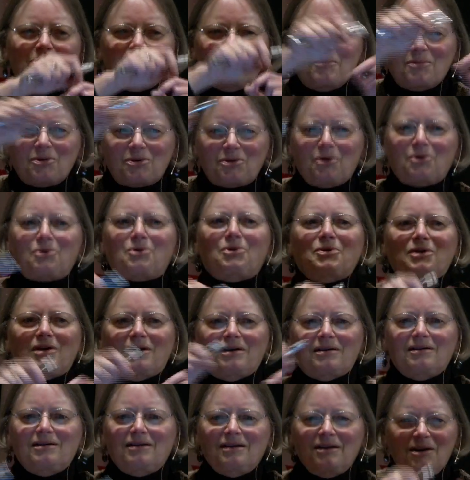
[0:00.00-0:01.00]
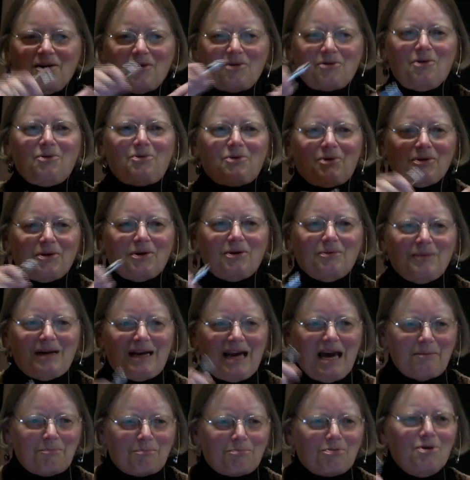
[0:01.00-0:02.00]
circle the we
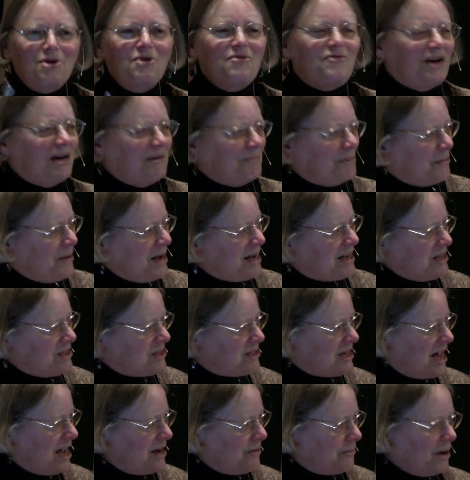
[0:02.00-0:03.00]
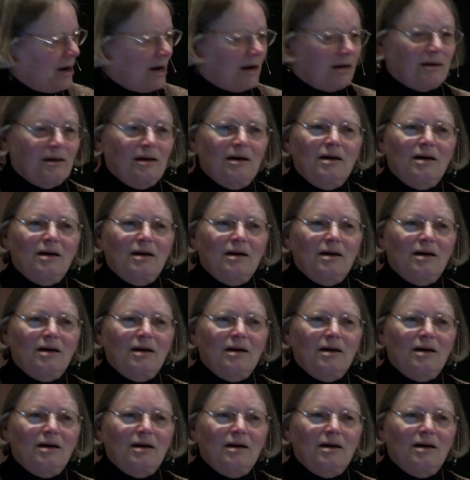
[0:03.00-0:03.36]
can't prove it, but we can say, well,